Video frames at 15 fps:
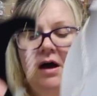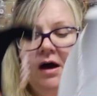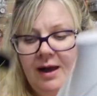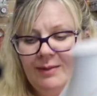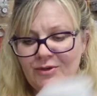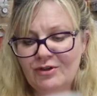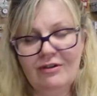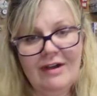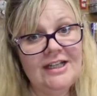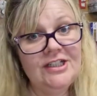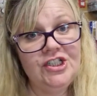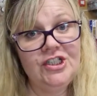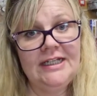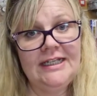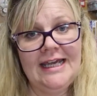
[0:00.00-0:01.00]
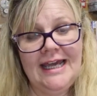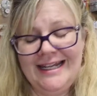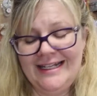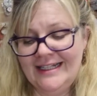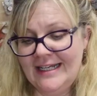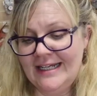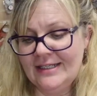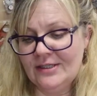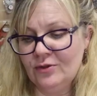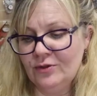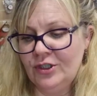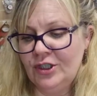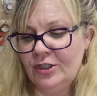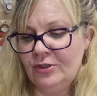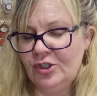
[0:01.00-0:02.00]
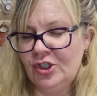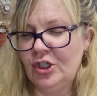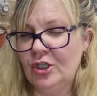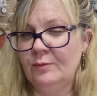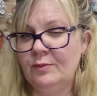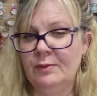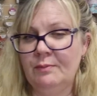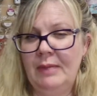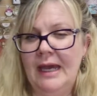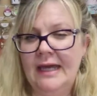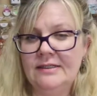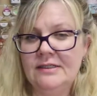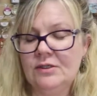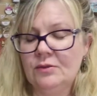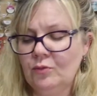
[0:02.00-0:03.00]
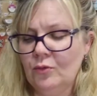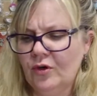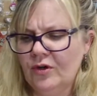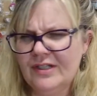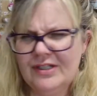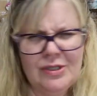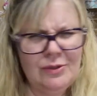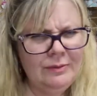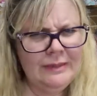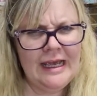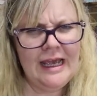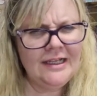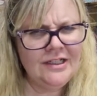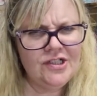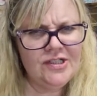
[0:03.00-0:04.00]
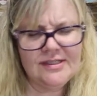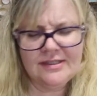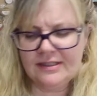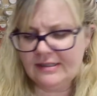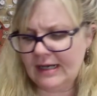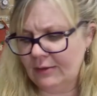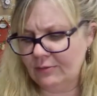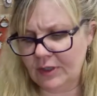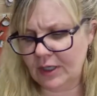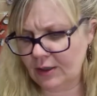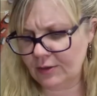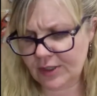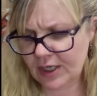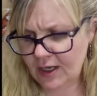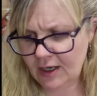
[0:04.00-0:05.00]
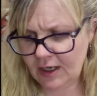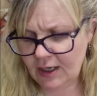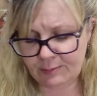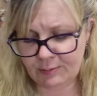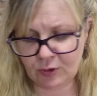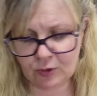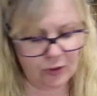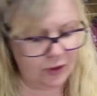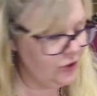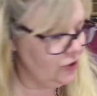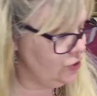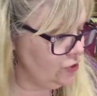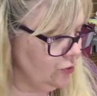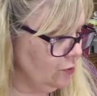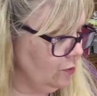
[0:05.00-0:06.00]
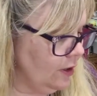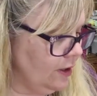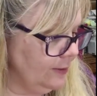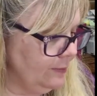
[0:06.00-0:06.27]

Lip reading: I'm gradually getting these on YouTube. The pendant one took me ages to download. I'm not quite sure why,